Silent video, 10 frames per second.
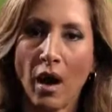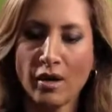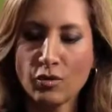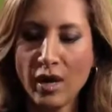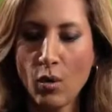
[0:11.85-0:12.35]

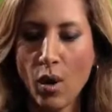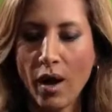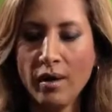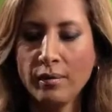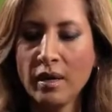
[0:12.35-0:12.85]
Andre
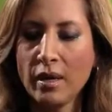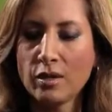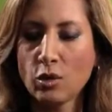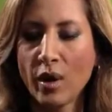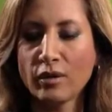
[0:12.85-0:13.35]
Gua,
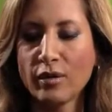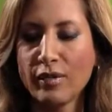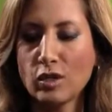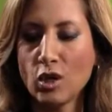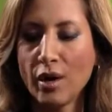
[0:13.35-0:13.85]
Director of
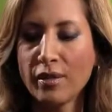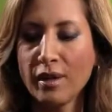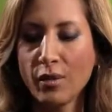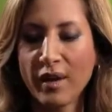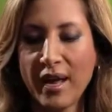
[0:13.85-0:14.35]
the John
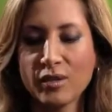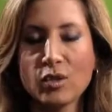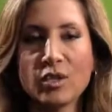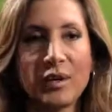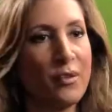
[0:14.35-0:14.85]
Thierer
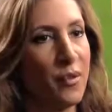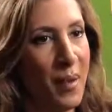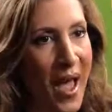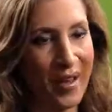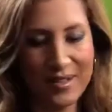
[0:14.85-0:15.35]
Cancer Center from
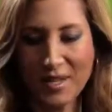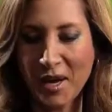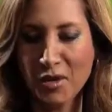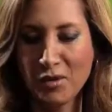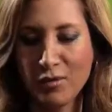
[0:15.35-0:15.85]
the
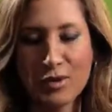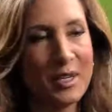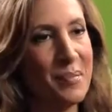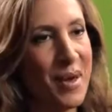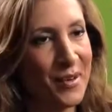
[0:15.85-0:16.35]
Hackensack
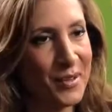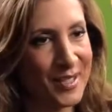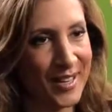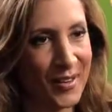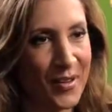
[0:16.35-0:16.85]
University Medical
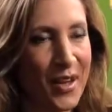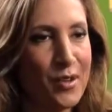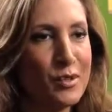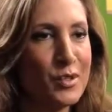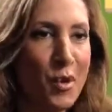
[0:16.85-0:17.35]
Center. Thank
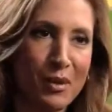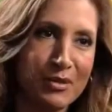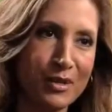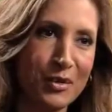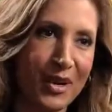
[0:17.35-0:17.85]
you so much
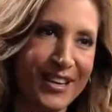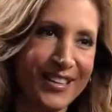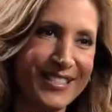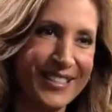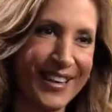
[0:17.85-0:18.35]
for joining
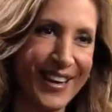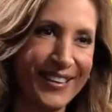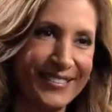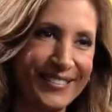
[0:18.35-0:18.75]
us today.